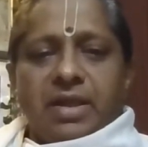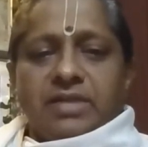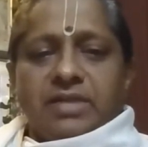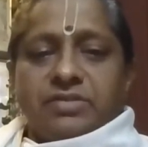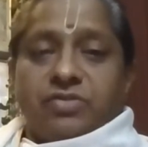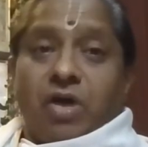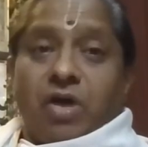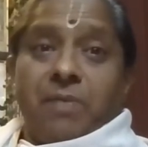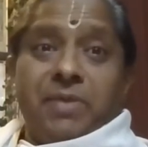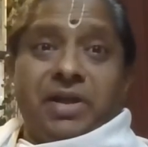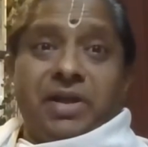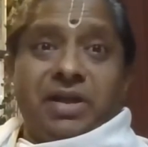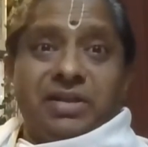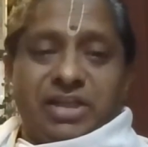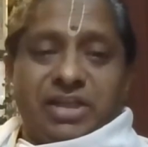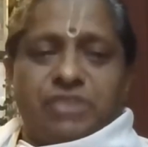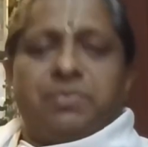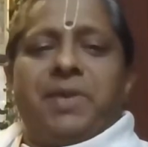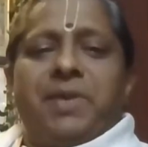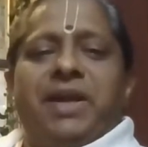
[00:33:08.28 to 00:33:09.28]
Swamigal
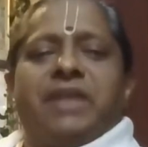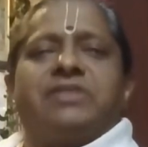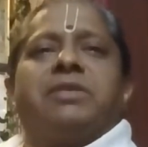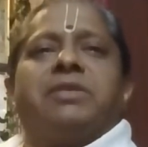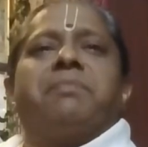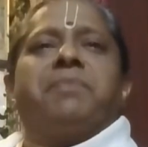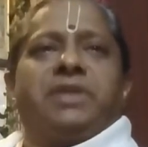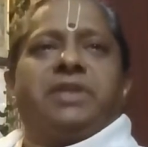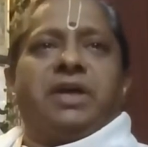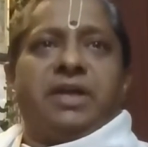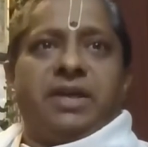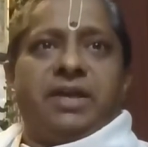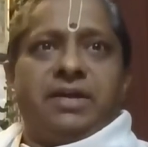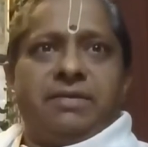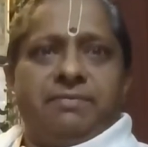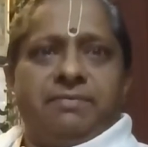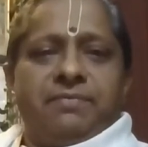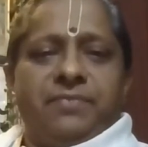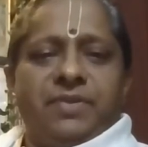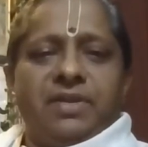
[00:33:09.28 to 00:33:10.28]
thus made a
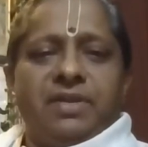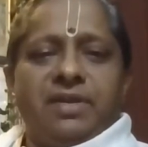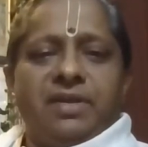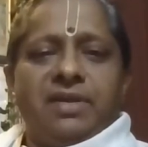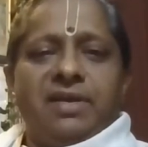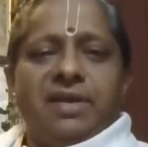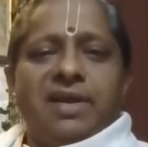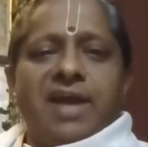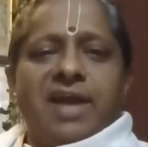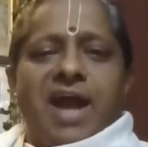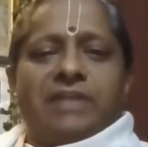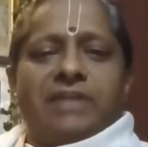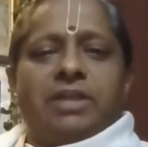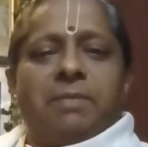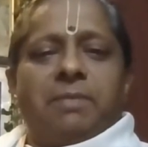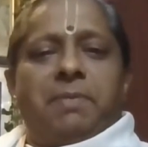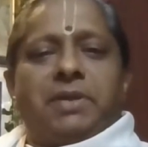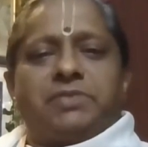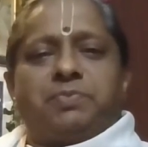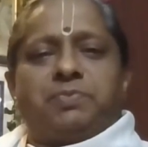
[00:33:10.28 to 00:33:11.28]
Sampradaya, and
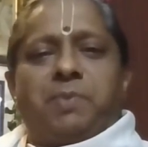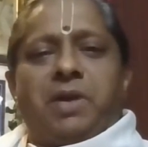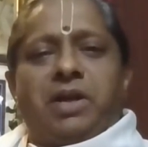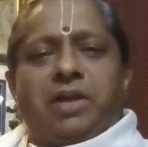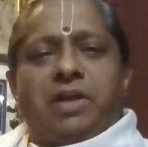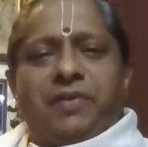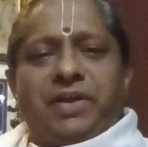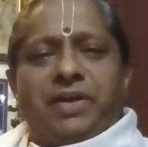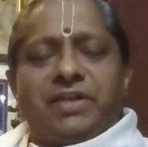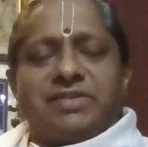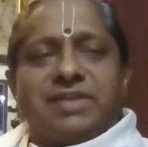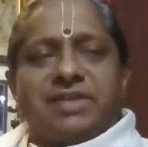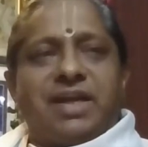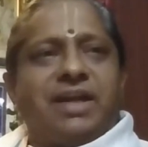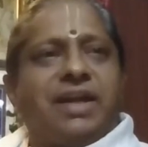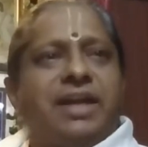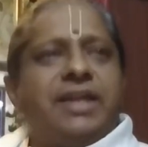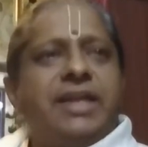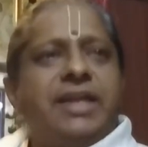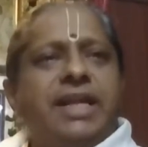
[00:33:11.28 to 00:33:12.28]
the best part of it is
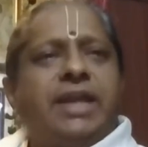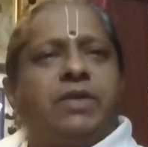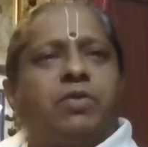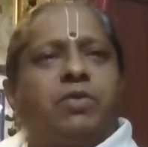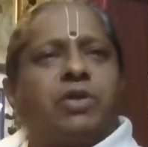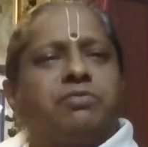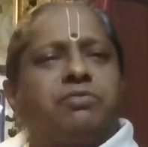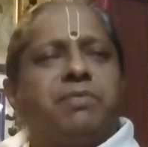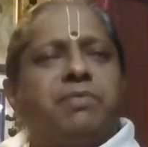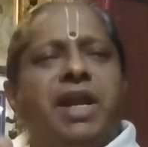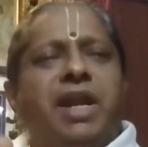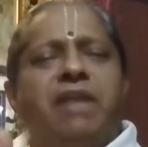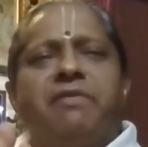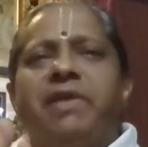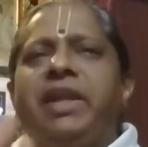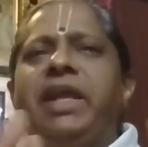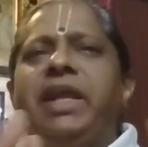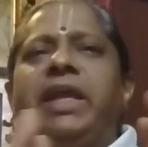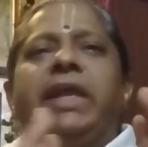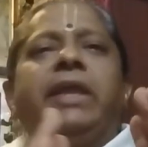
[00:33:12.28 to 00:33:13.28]
that it was made
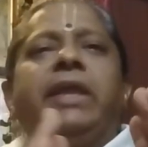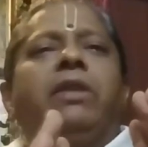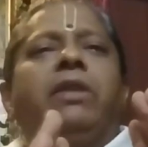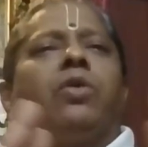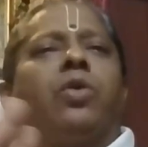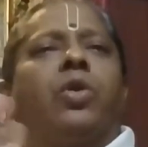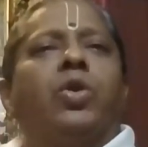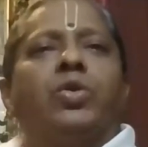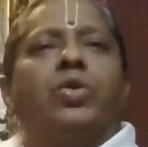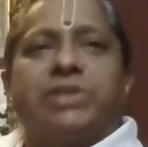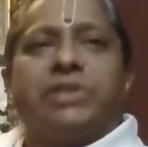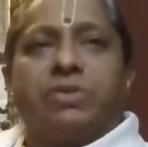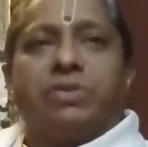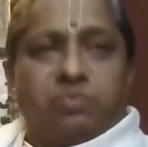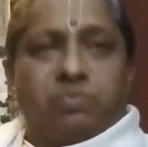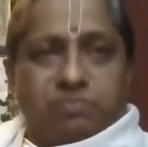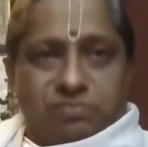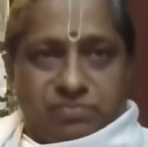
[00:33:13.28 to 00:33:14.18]
very inclusive.